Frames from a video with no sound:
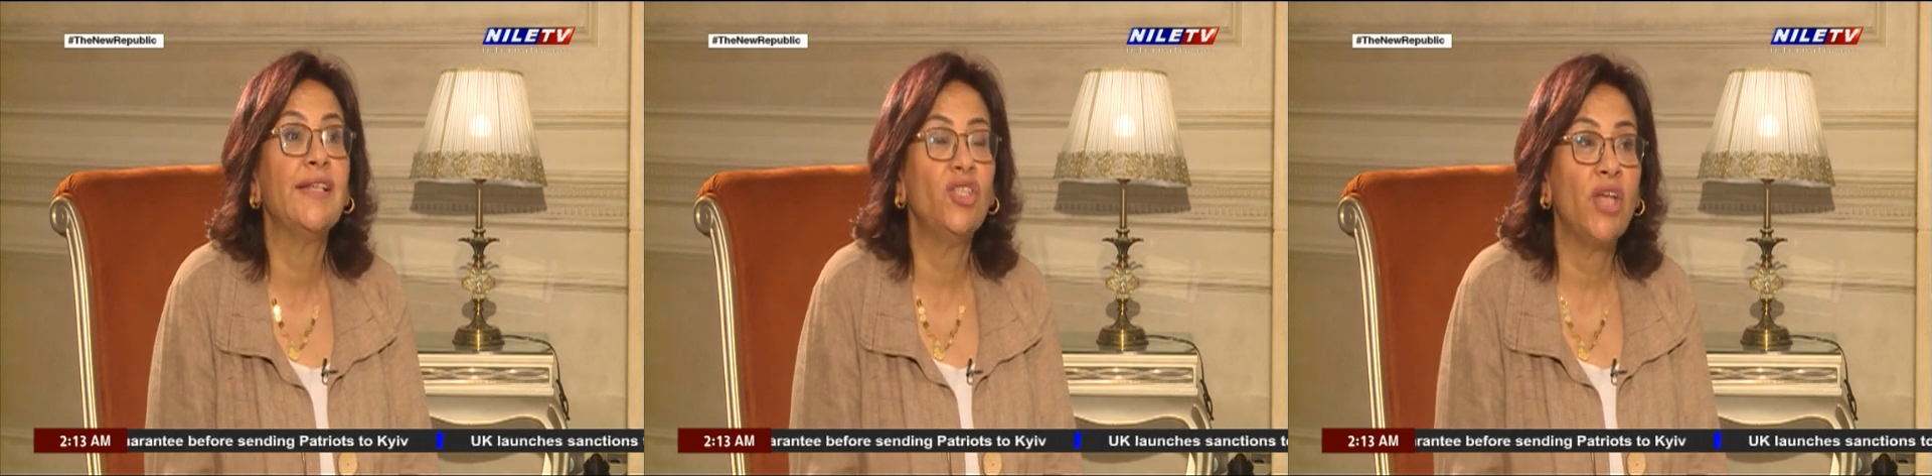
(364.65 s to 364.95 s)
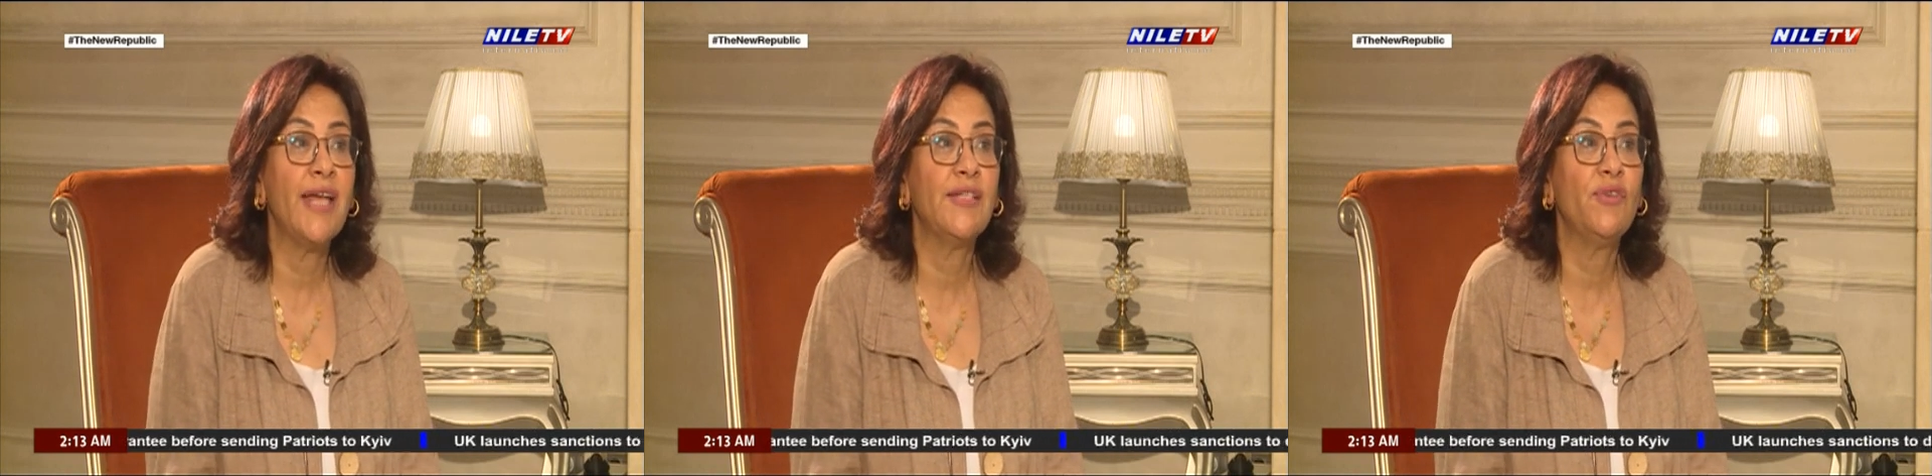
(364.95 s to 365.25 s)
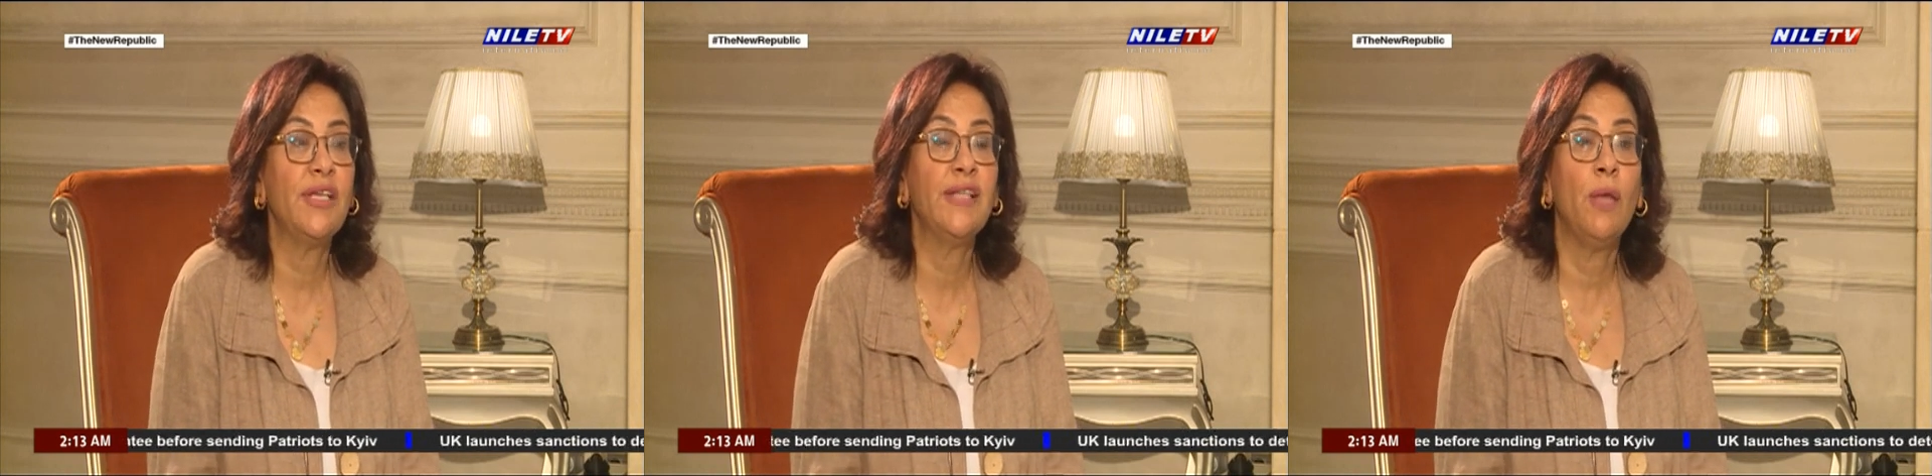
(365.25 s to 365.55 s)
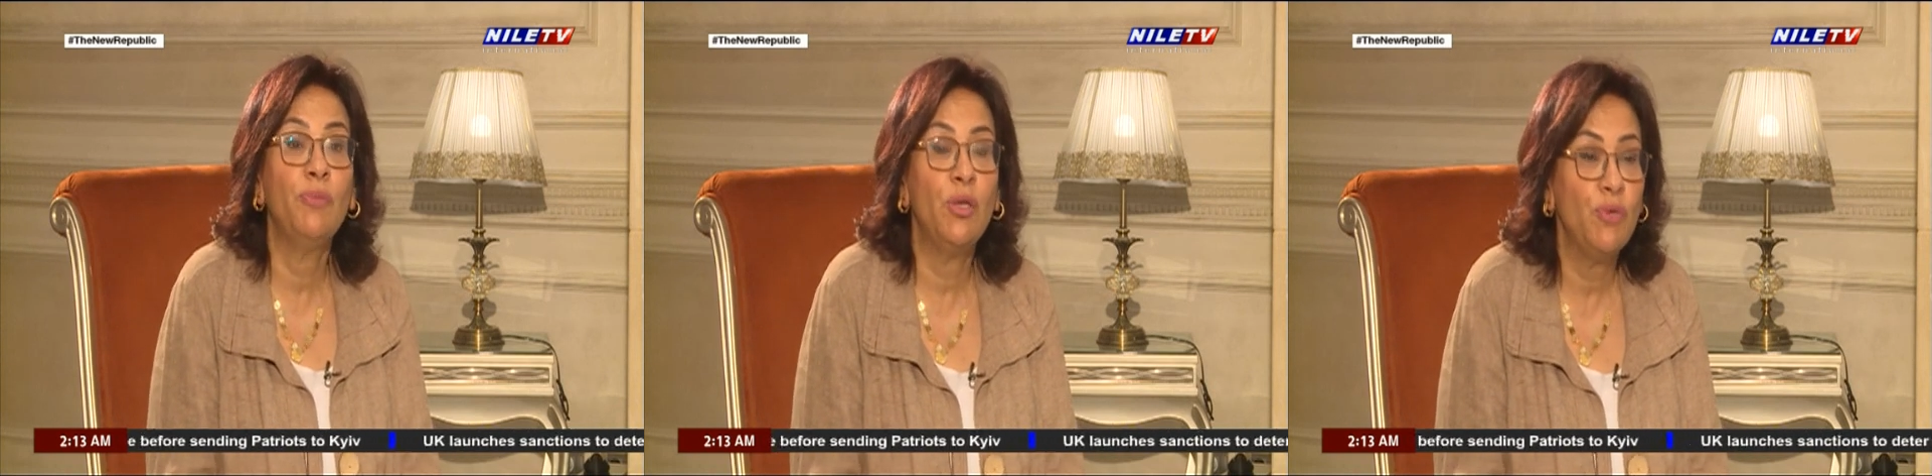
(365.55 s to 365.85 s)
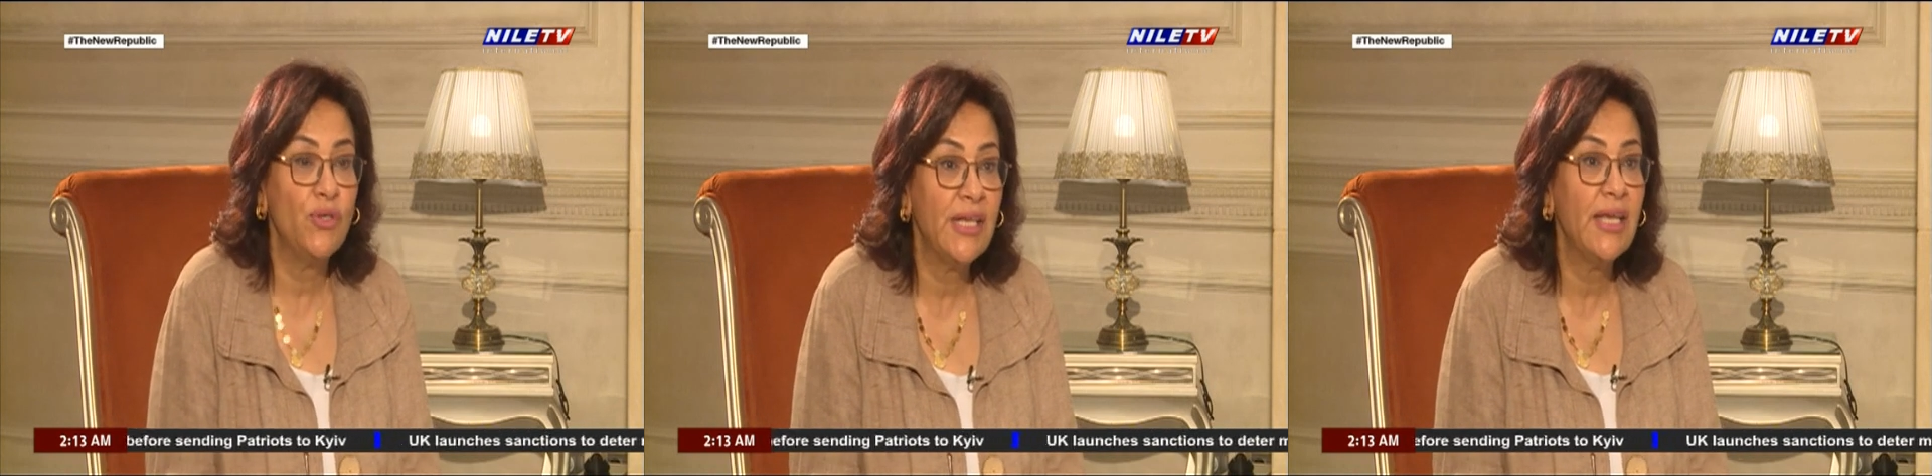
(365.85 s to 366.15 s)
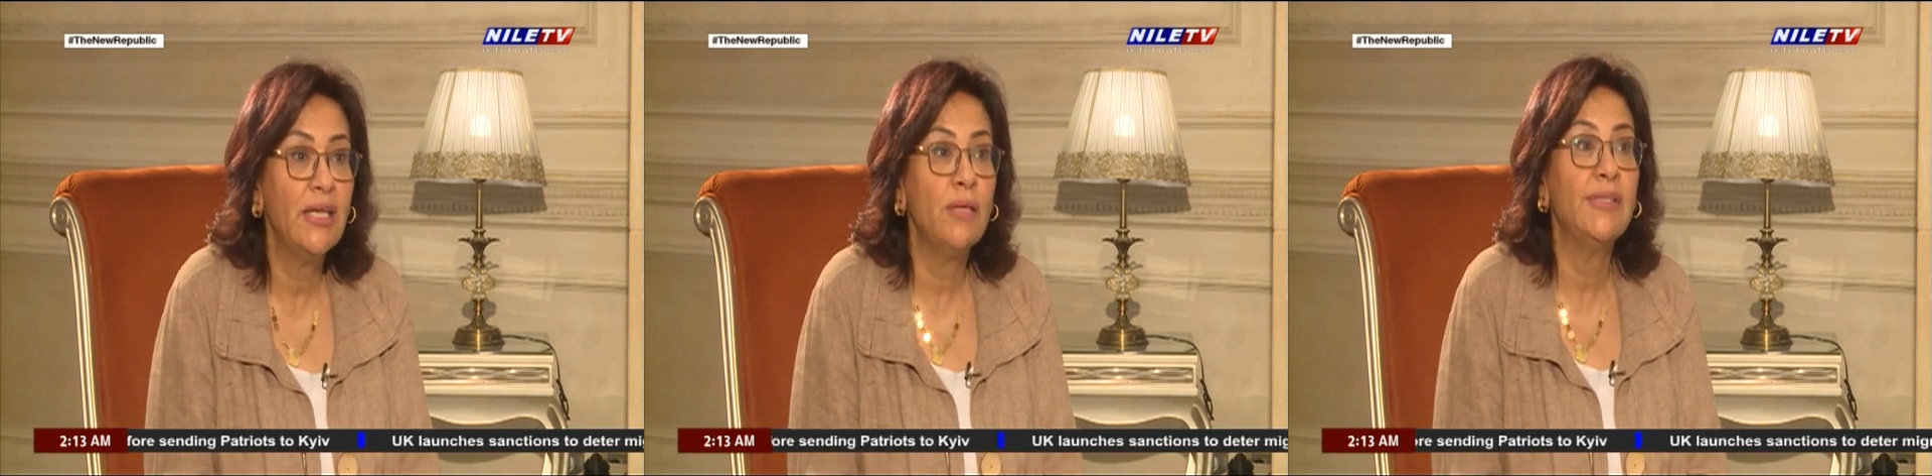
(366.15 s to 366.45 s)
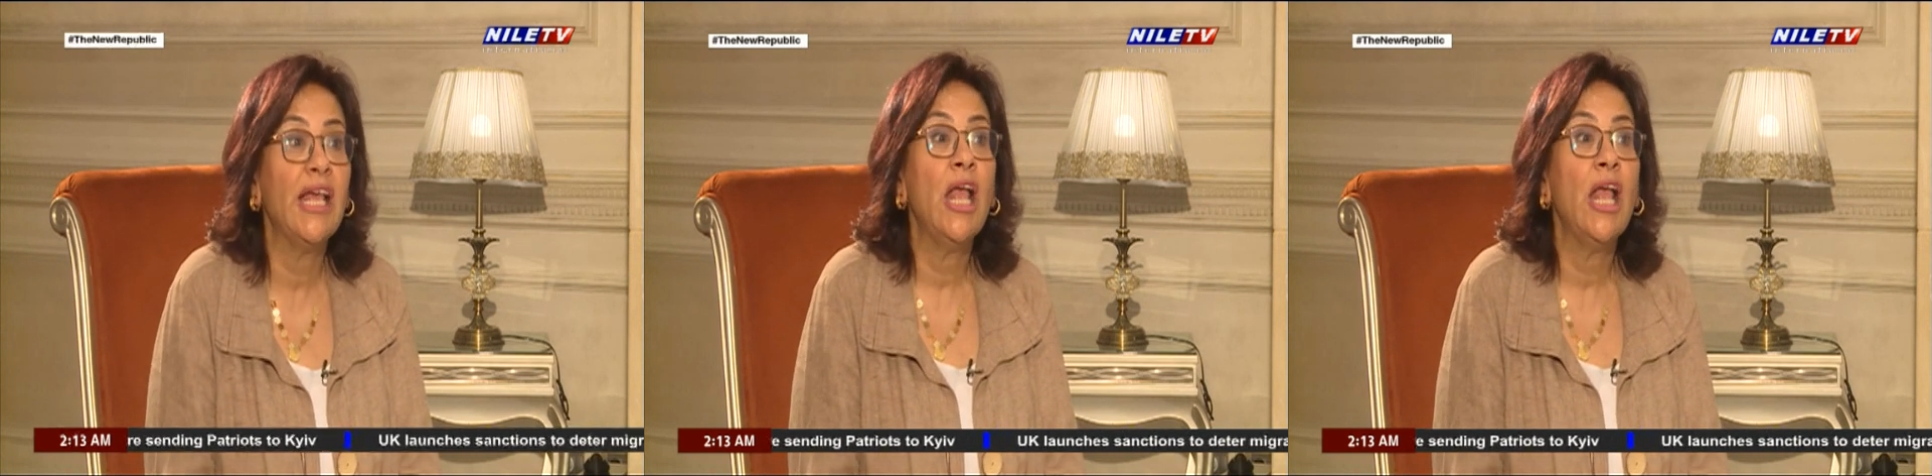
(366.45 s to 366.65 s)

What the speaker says: such as, for example, museums,